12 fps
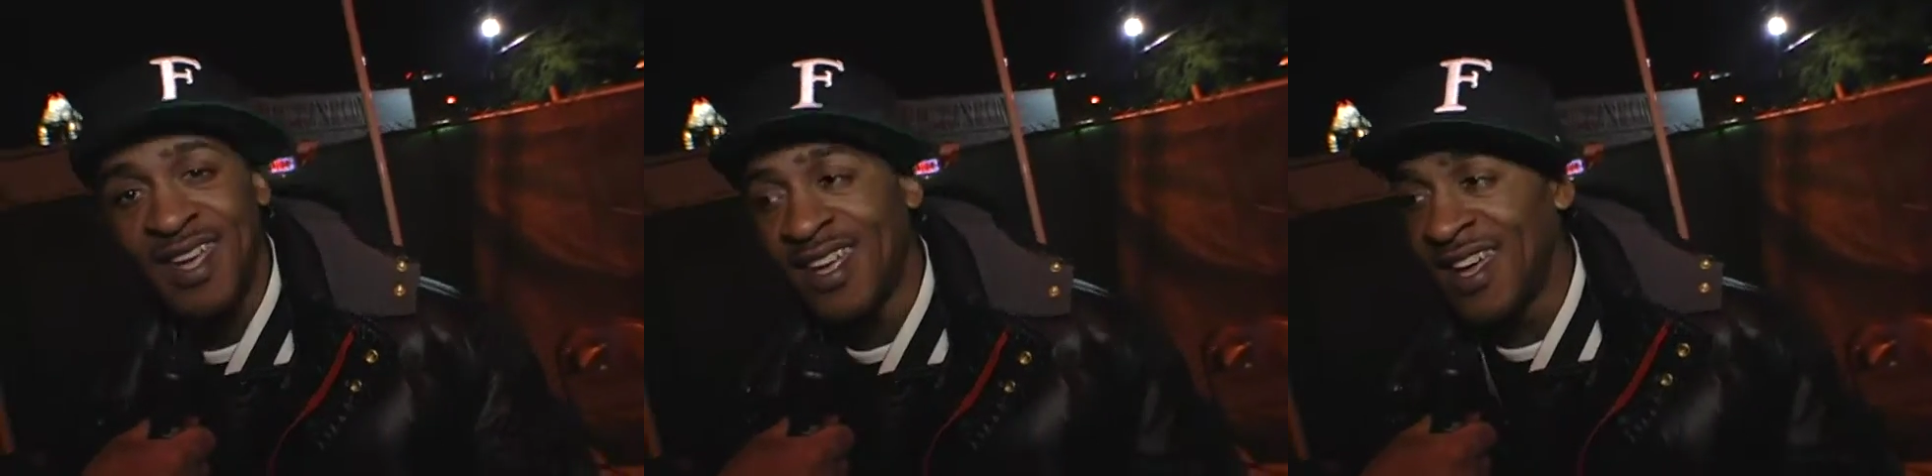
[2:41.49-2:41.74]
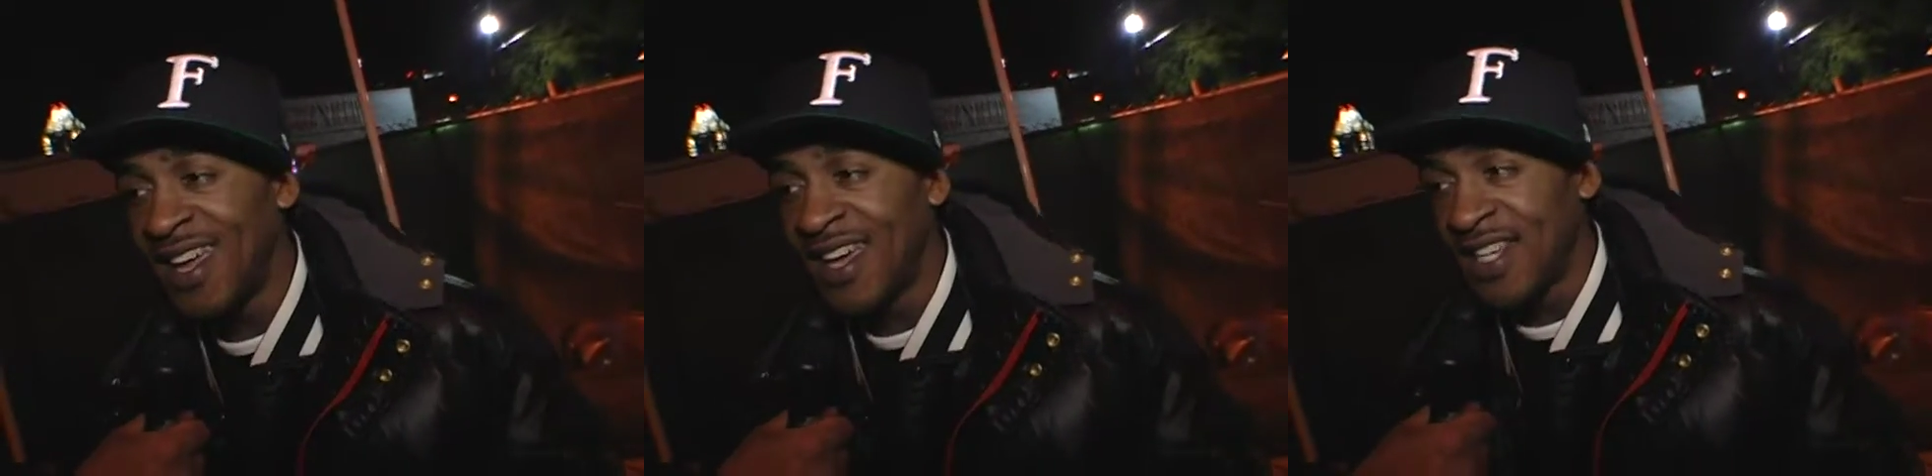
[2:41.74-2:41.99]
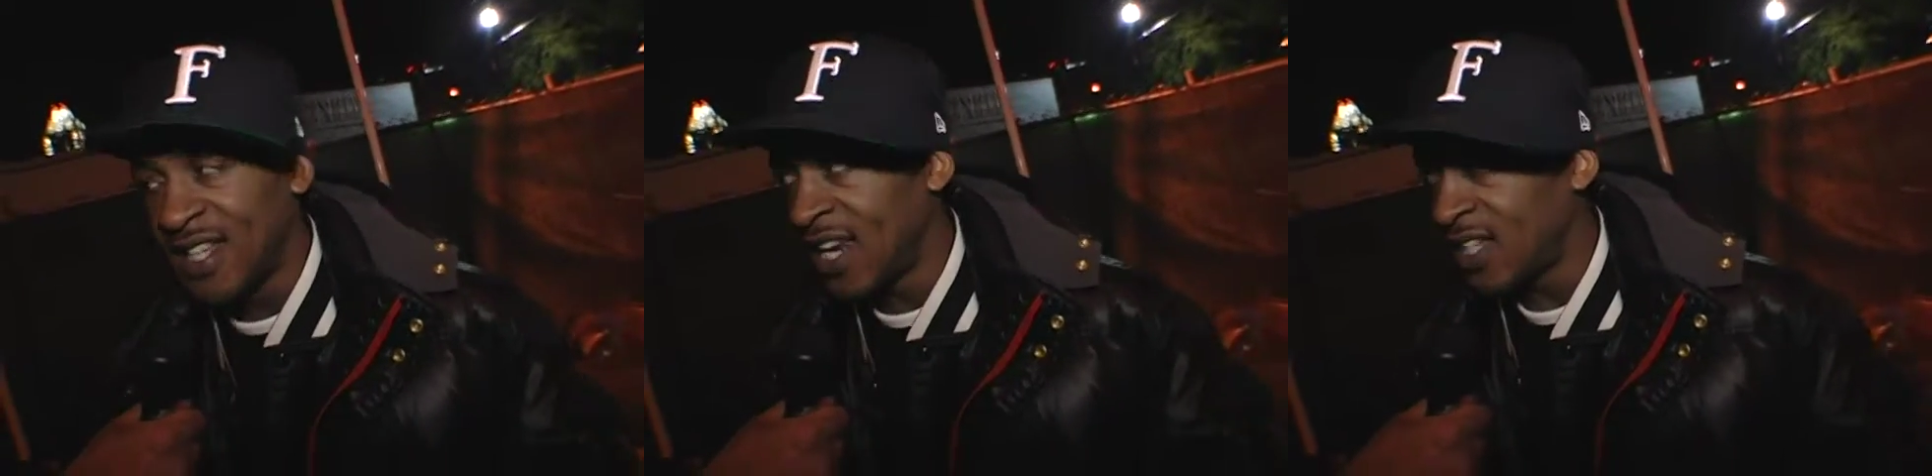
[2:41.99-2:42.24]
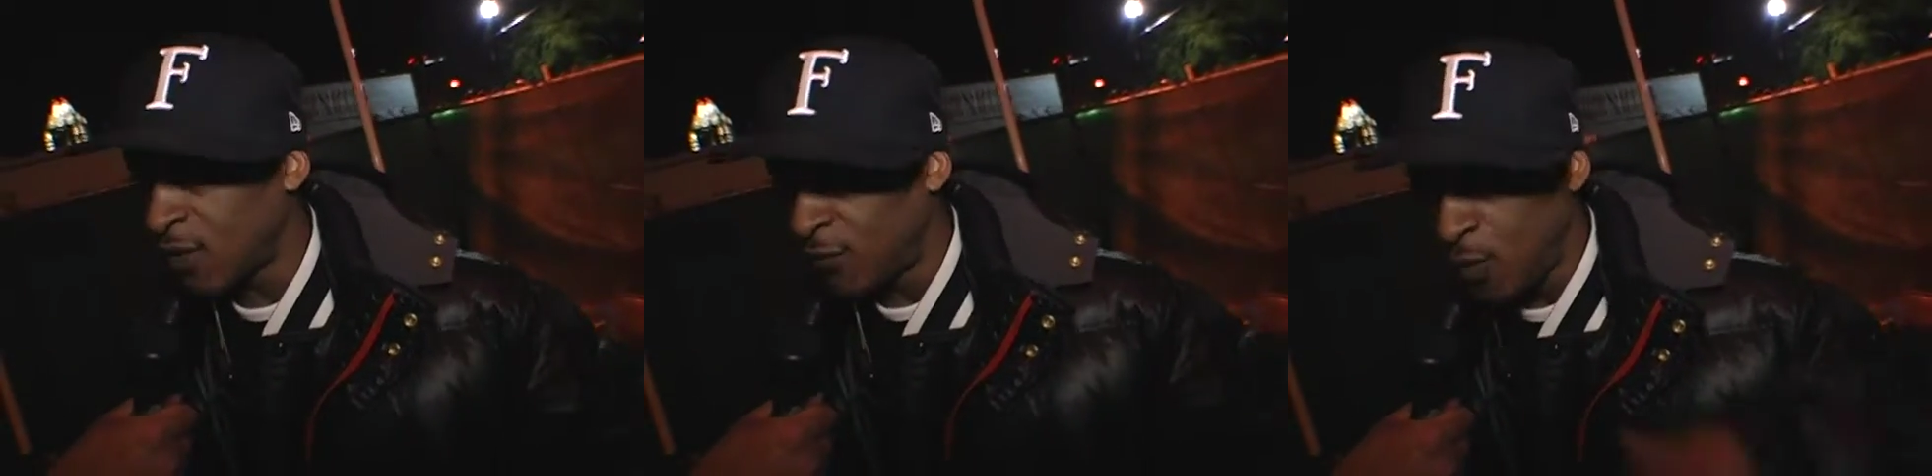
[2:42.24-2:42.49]
and
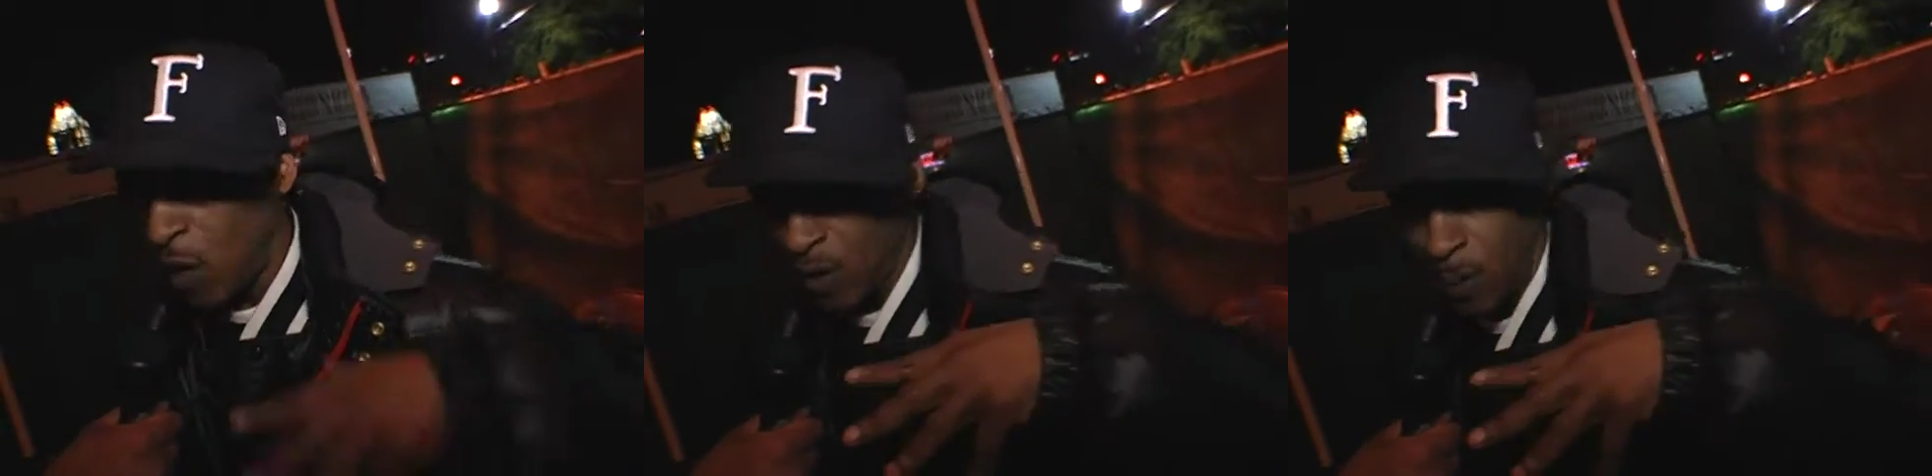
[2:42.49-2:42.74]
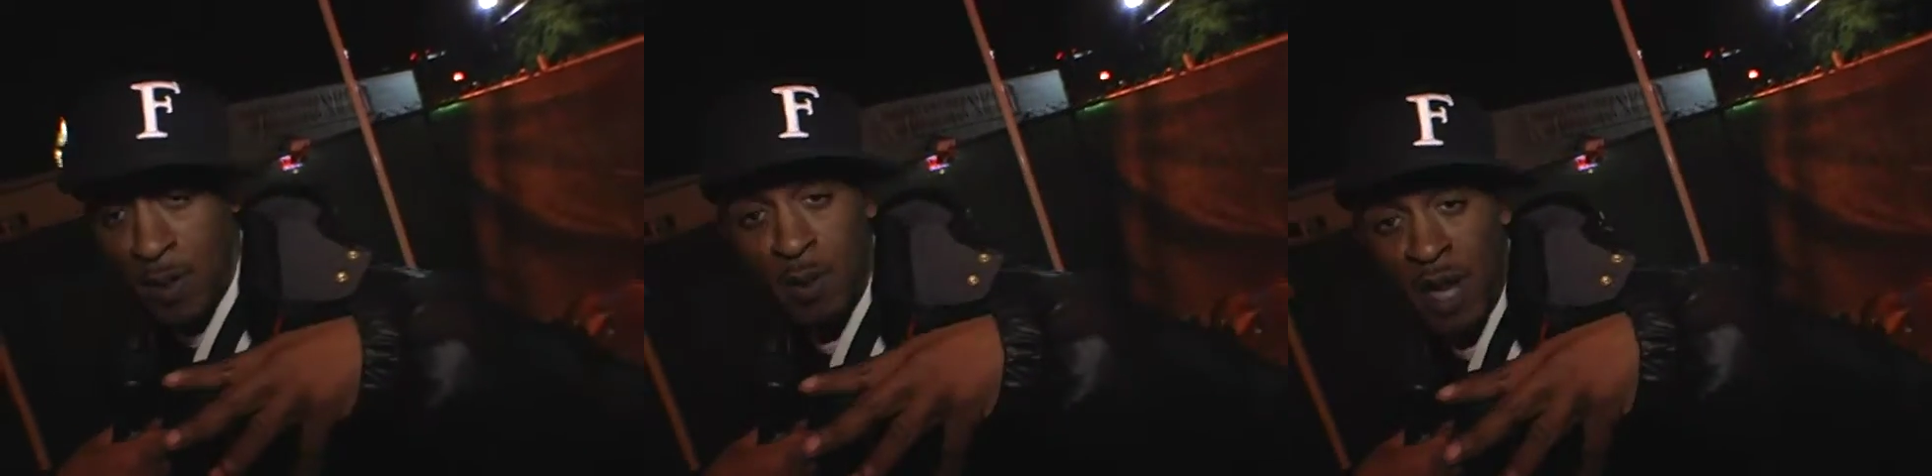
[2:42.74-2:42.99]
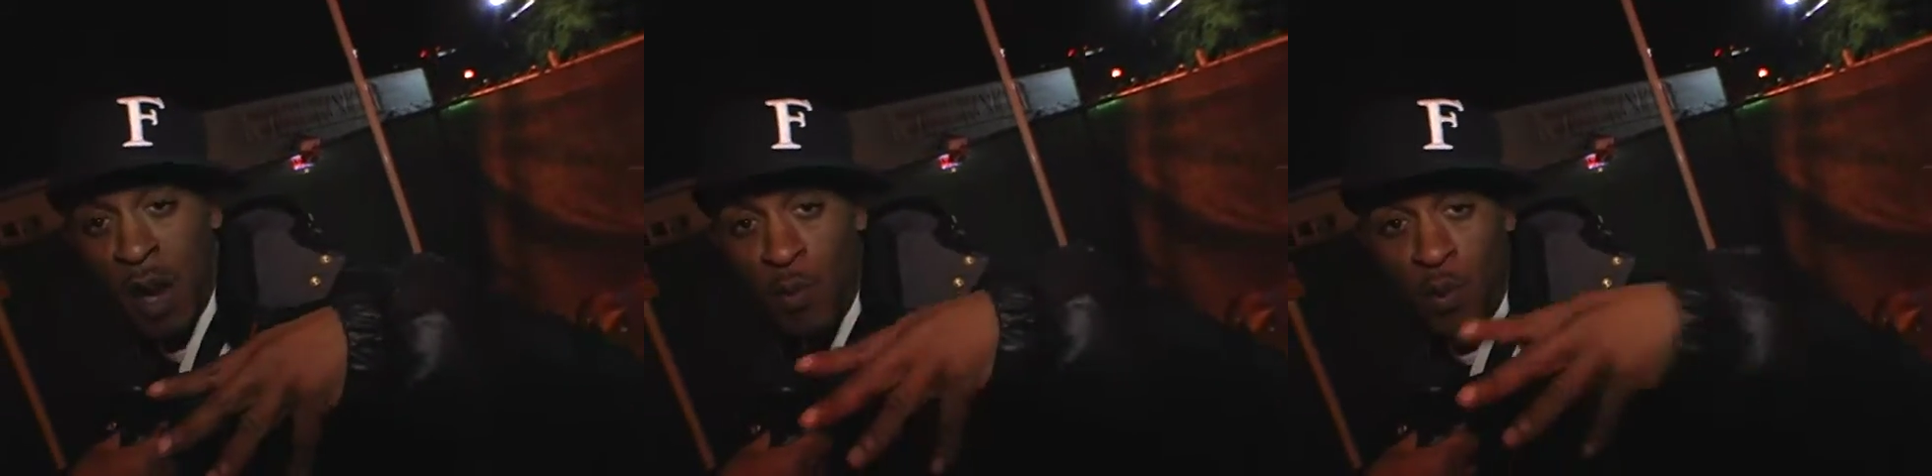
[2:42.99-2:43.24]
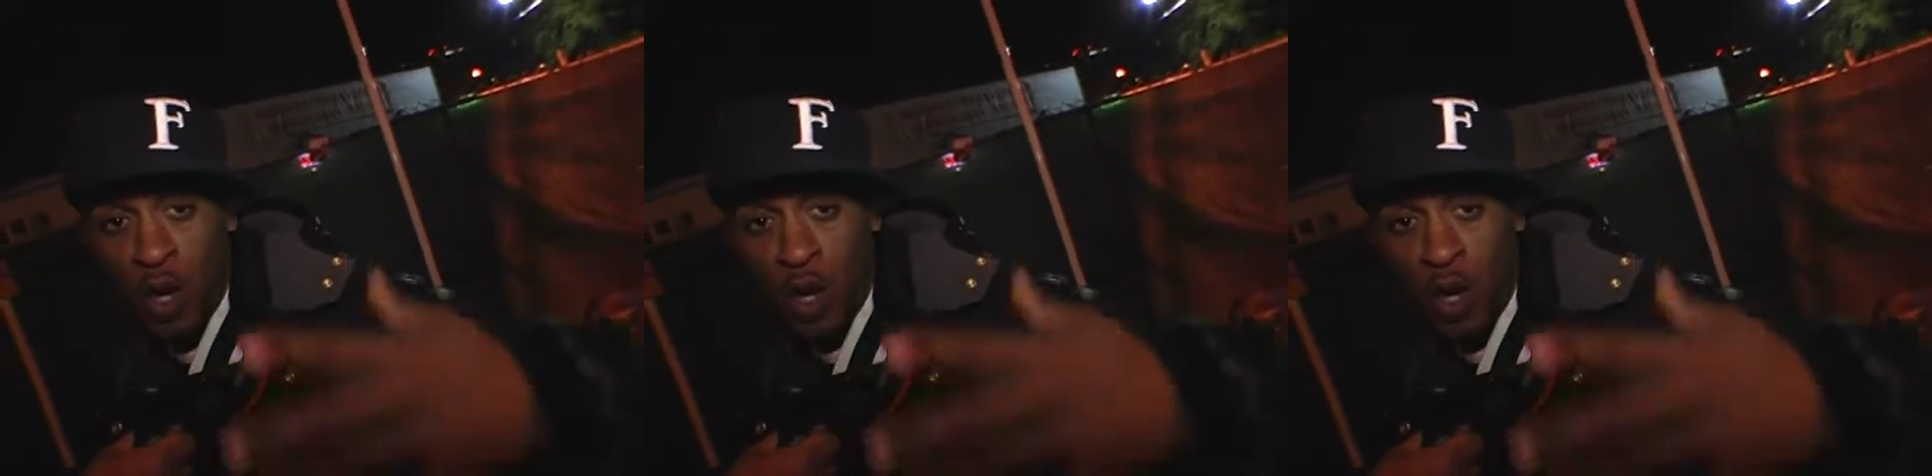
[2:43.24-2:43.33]
it's a few other people that we're